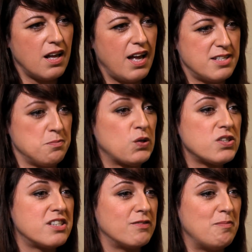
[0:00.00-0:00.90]
It's
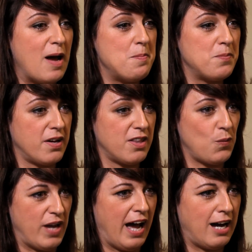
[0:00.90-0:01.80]
important to remember that
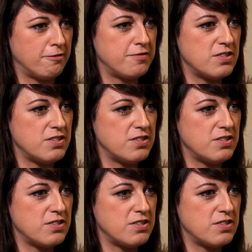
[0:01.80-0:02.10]
we have